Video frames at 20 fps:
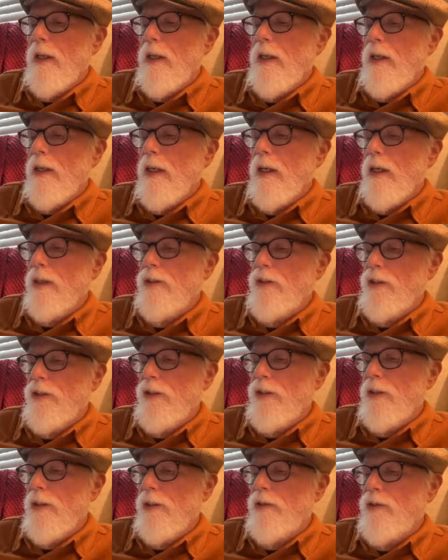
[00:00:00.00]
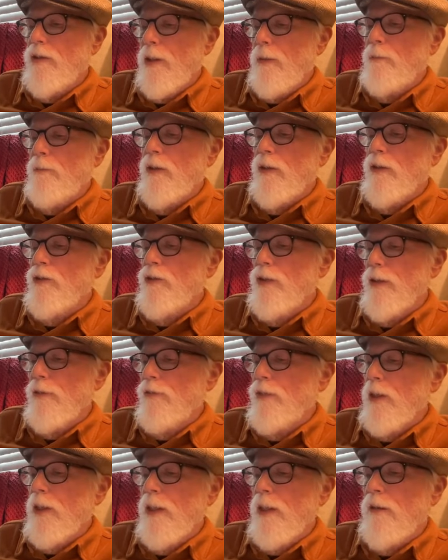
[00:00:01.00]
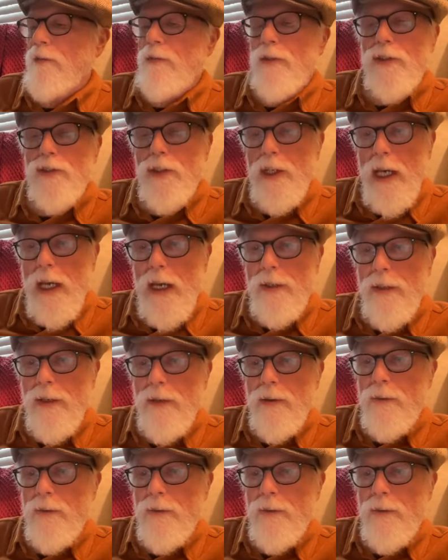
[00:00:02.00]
A simple shifting of a shadow.